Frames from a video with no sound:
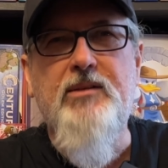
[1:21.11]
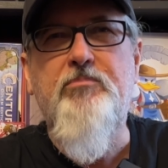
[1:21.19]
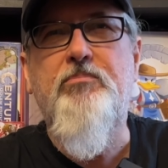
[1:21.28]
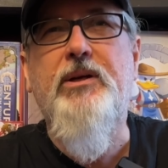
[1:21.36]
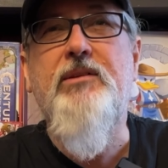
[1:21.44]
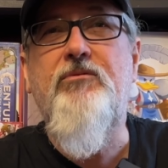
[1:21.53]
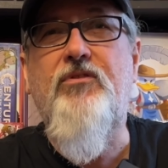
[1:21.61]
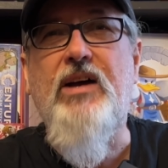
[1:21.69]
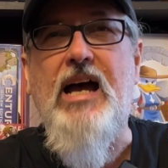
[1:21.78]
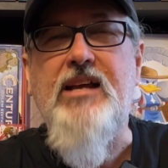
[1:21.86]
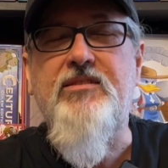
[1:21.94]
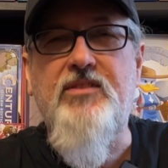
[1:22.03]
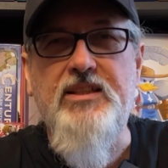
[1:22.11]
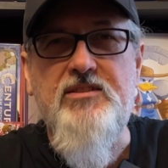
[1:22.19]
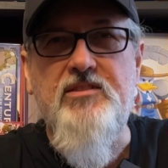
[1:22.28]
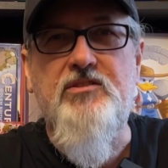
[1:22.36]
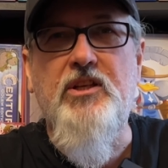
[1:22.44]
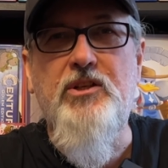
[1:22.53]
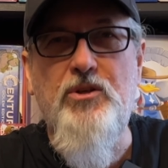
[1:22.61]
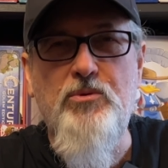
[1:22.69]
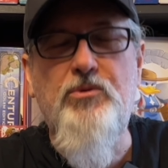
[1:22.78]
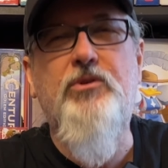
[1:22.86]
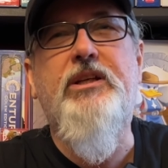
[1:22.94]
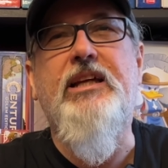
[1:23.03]
But in fact, this is a
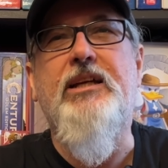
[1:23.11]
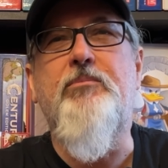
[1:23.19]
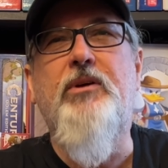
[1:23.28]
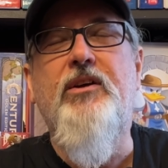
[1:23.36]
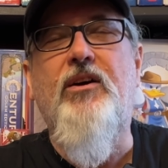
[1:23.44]
Eurogame